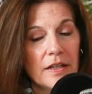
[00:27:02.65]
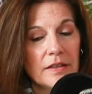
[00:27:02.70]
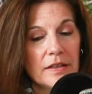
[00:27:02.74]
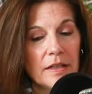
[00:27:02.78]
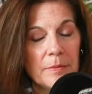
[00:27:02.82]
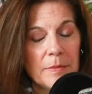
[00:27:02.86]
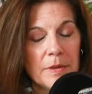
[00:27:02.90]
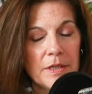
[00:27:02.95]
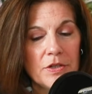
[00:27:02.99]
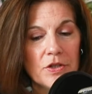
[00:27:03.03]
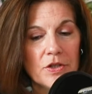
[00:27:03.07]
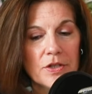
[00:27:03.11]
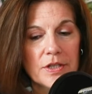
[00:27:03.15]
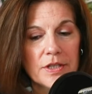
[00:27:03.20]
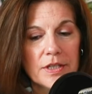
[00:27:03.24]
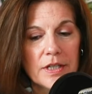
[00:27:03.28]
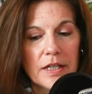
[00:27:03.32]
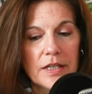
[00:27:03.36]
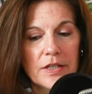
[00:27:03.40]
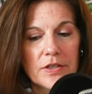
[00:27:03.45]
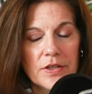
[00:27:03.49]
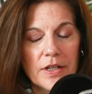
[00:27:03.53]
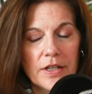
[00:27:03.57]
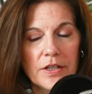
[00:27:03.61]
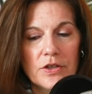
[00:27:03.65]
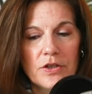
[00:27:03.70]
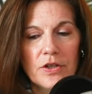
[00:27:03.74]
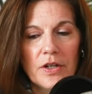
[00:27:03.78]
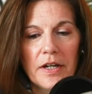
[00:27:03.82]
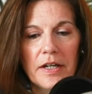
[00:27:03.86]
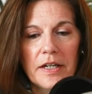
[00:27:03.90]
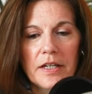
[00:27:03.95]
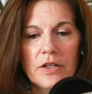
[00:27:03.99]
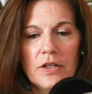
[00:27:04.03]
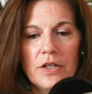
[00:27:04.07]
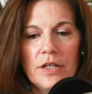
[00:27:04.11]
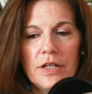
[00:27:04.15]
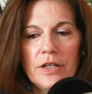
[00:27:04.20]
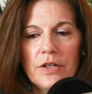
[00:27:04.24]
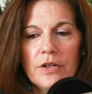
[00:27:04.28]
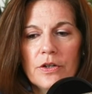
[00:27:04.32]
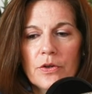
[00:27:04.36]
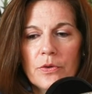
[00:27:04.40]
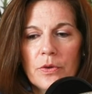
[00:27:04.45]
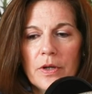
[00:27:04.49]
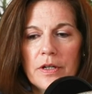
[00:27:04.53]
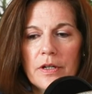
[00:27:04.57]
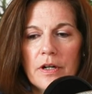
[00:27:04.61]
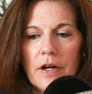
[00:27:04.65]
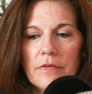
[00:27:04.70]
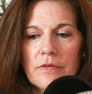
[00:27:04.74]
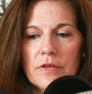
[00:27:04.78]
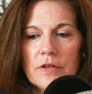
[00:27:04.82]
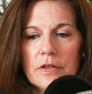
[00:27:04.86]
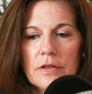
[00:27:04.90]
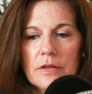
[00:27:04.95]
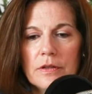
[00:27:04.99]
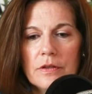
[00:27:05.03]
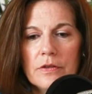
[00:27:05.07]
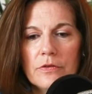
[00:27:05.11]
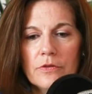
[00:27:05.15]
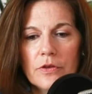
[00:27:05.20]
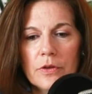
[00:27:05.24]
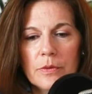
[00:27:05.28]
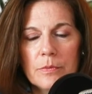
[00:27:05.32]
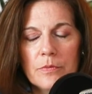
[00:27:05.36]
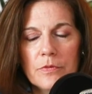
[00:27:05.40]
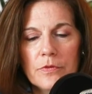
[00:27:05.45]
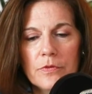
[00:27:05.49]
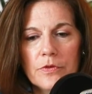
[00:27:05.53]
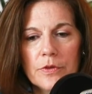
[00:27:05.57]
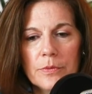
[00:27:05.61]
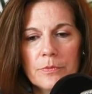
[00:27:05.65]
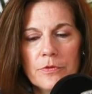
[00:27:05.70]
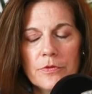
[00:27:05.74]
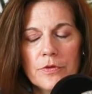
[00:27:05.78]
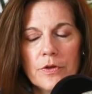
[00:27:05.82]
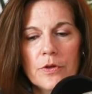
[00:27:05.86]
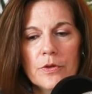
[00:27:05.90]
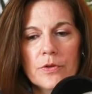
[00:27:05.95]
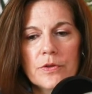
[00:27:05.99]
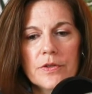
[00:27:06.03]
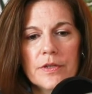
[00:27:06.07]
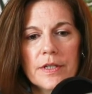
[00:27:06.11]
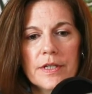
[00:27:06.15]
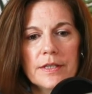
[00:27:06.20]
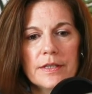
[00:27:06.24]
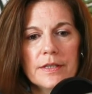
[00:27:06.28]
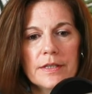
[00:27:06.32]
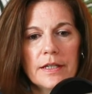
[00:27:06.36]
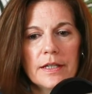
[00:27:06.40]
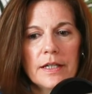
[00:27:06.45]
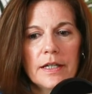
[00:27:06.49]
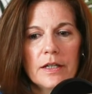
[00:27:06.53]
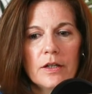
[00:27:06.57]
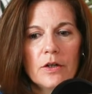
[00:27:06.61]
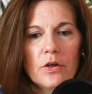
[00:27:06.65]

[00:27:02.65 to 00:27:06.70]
let me just say, because I hear quite often from folks that say,